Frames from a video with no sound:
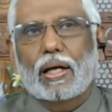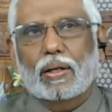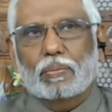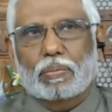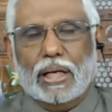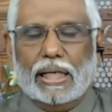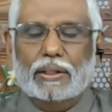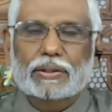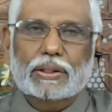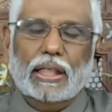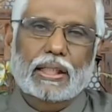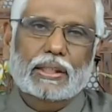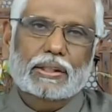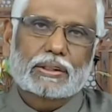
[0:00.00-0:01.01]
brain
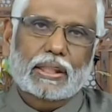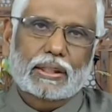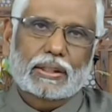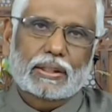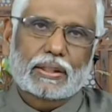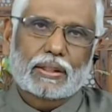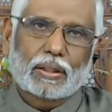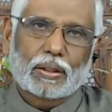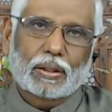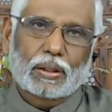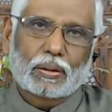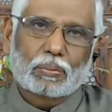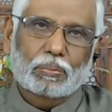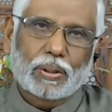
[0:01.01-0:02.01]
science, that the
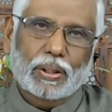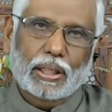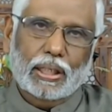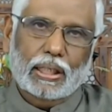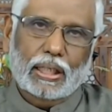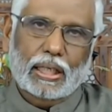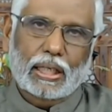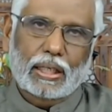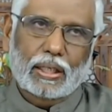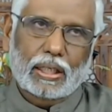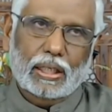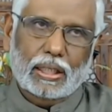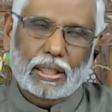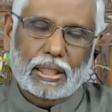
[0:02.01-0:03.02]
Wernicke and
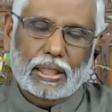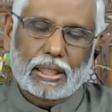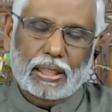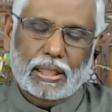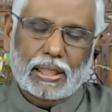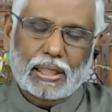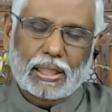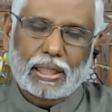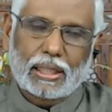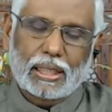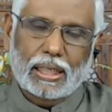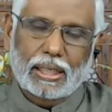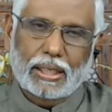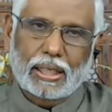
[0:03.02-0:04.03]

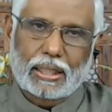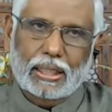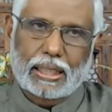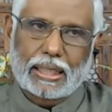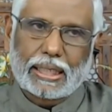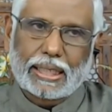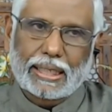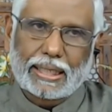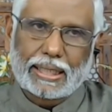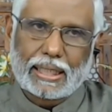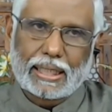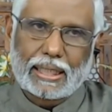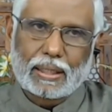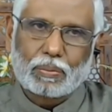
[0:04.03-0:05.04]
area,
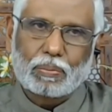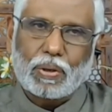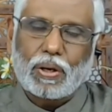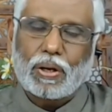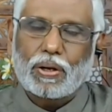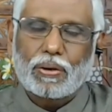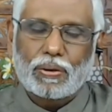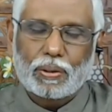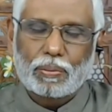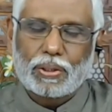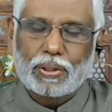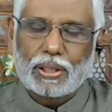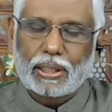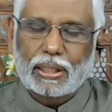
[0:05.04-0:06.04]
the Broca and
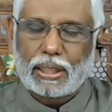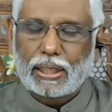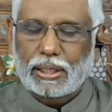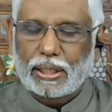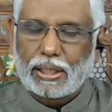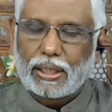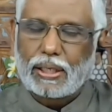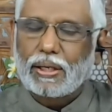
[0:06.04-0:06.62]
Wernicke area